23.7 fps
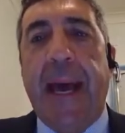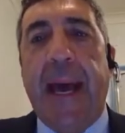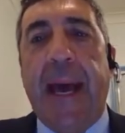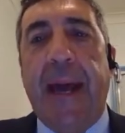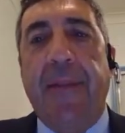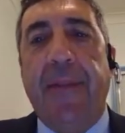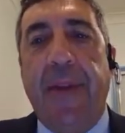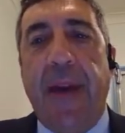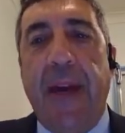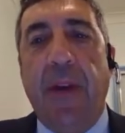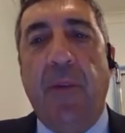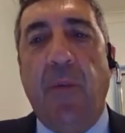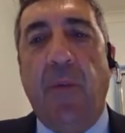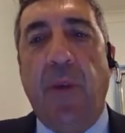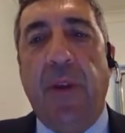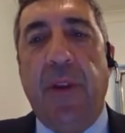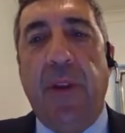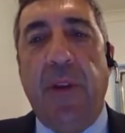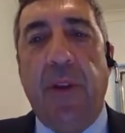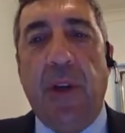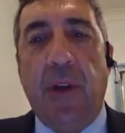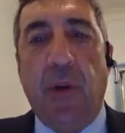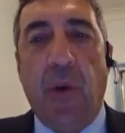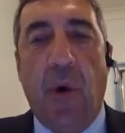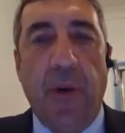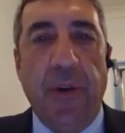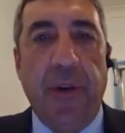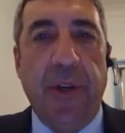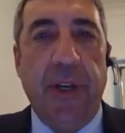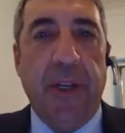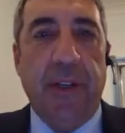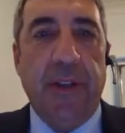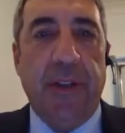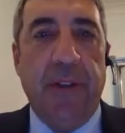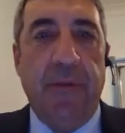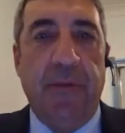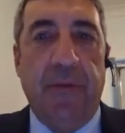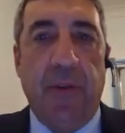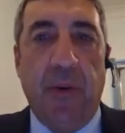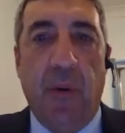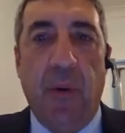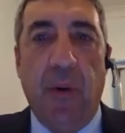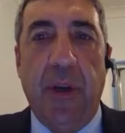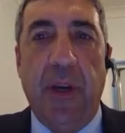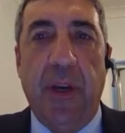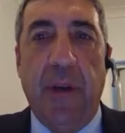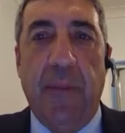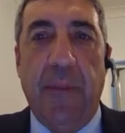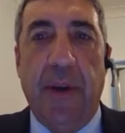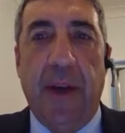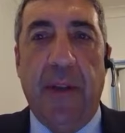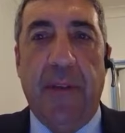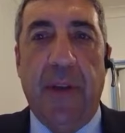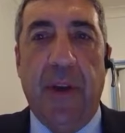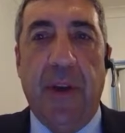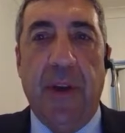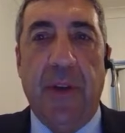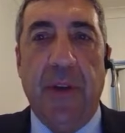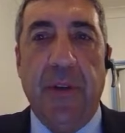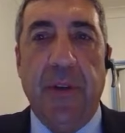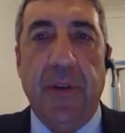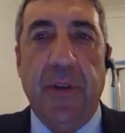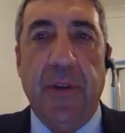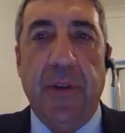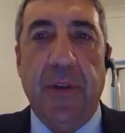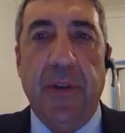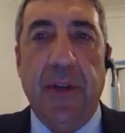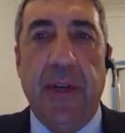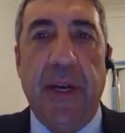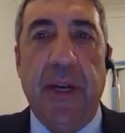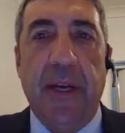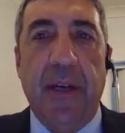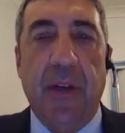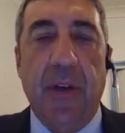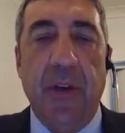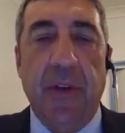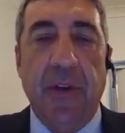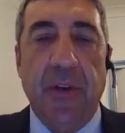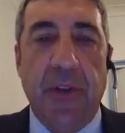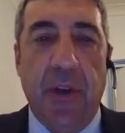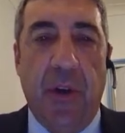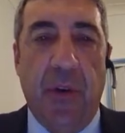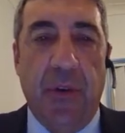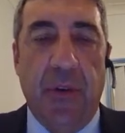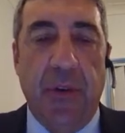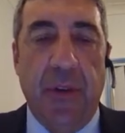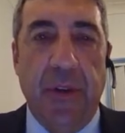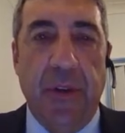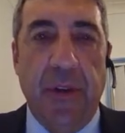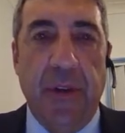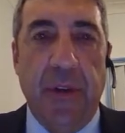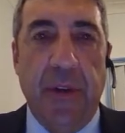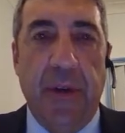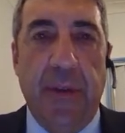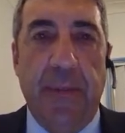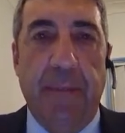And then within the context of talking about those consultants,